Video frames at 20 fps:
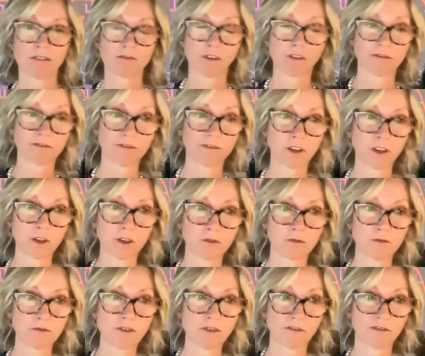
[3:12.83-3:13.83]
Got
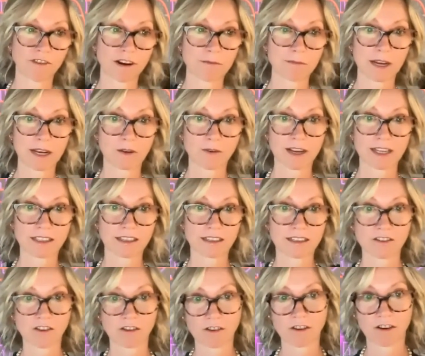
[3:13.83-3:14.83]
few, not very many
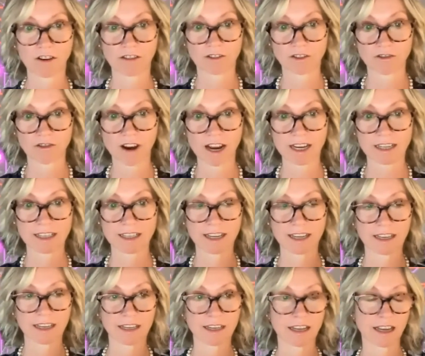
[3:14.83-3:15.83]
questions on our
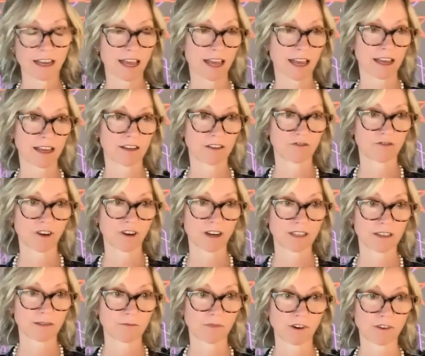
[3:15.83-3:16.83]
trading, uh,
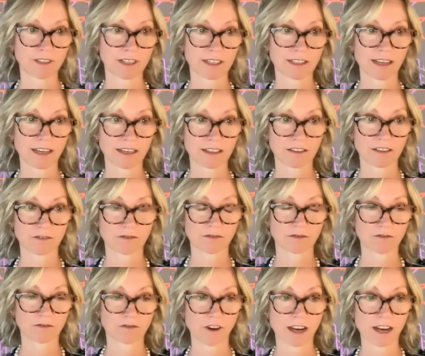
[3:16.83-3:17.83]
trading processes,
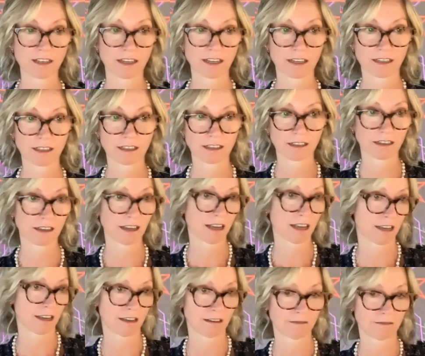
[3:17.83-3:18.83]
trading
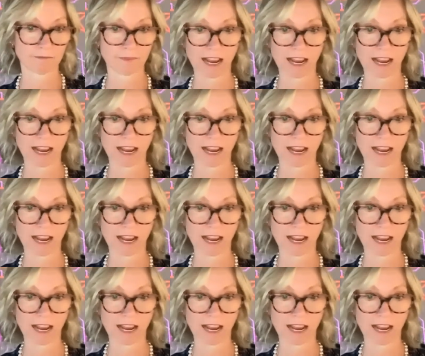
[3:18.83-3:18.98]
uh,